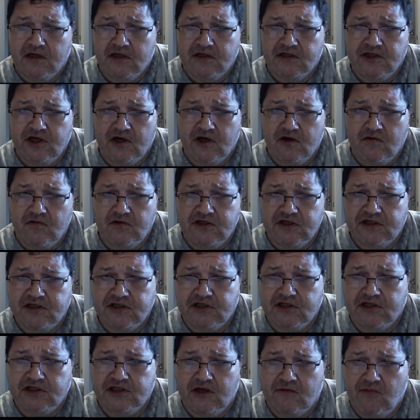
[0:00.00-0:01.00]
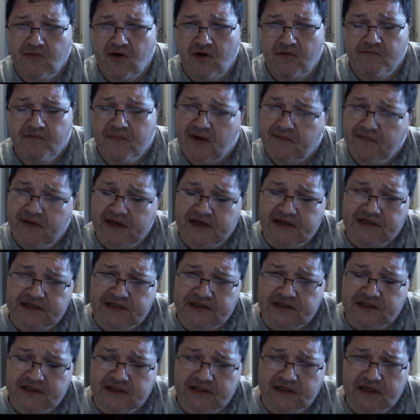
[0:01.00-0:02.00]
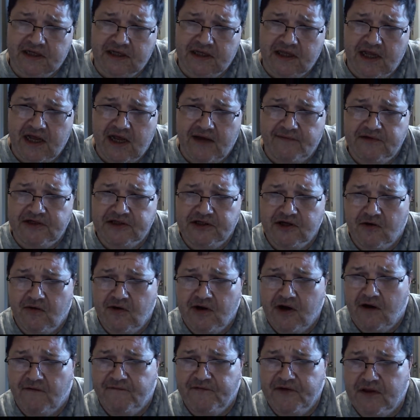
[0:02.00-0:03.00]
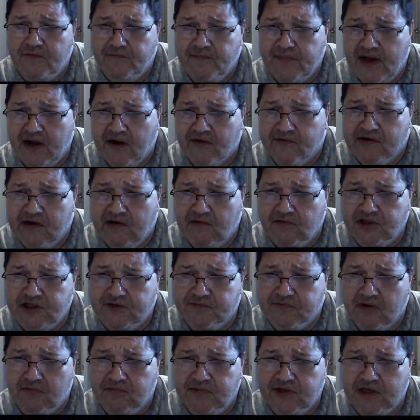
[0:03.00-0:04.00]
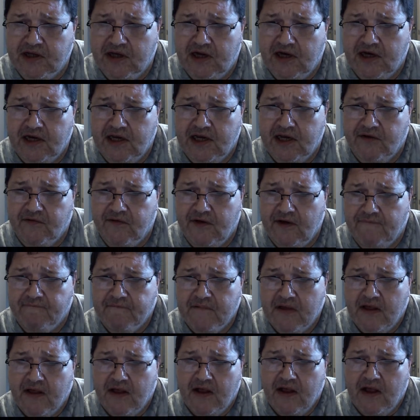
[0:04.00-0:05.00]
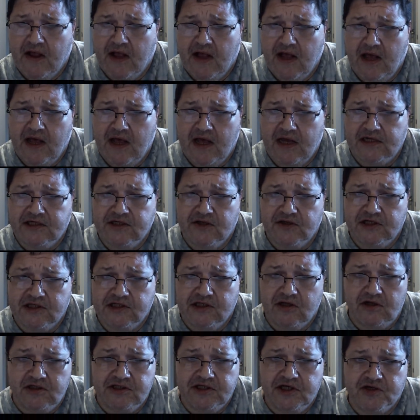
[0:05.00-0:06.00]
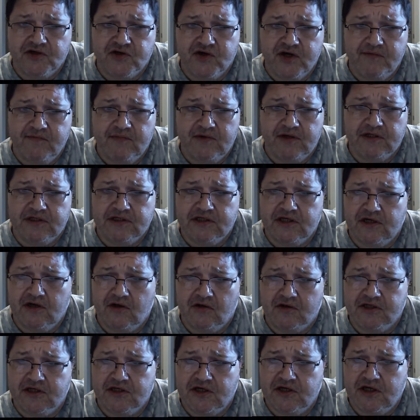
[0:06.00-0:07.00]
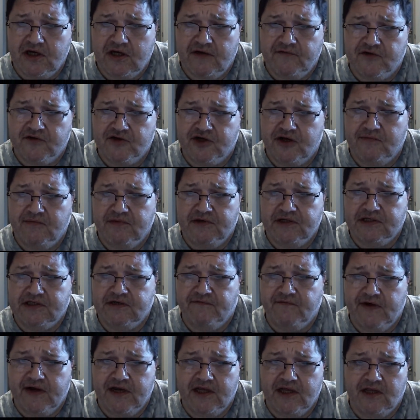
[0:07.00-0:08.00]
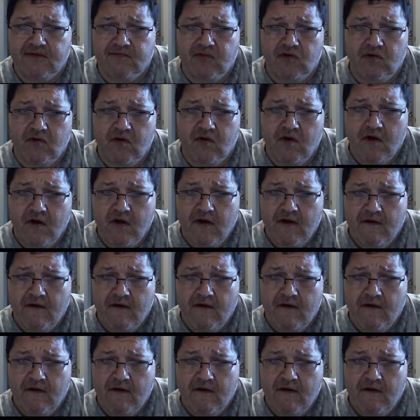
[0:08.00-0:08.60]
So just to sum up, my medicine alarm is going off in the background. You probably can't hear it. So there's lots of treatments and alternative treatments available.